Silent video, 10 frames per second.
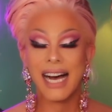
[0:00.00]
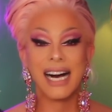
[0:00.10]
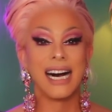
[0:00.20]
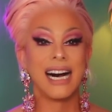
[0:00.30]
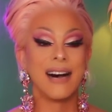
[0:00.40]

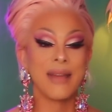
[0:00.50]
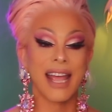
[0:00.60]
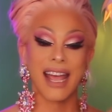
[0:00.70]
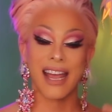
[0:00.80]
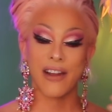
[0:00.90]

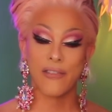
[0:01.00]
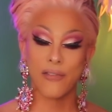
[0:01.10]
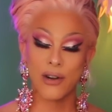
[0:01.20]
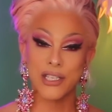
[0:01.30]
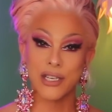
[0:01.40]
And
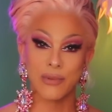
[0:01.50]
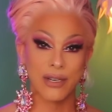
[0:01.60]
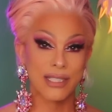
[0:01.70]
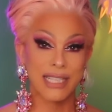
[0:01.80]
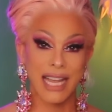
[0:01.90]
unfortunately,
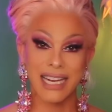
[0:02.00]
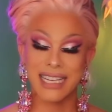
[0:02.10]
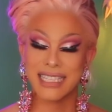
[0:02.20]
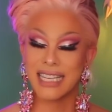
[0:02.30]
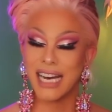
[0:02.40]
Rose
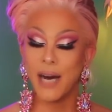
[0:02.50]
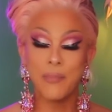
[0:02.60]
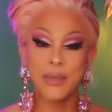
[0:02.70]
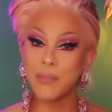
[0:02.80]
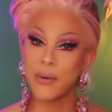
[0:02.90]
is
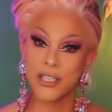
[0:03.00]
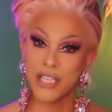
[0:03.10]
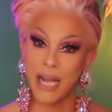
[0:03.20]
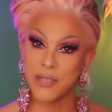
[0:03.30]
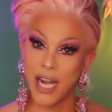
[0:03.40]
up with the pork
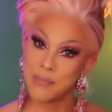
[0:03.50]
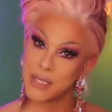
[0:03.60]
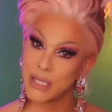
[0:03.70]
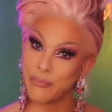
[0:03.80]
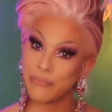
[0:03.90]

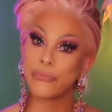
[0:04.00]
chops.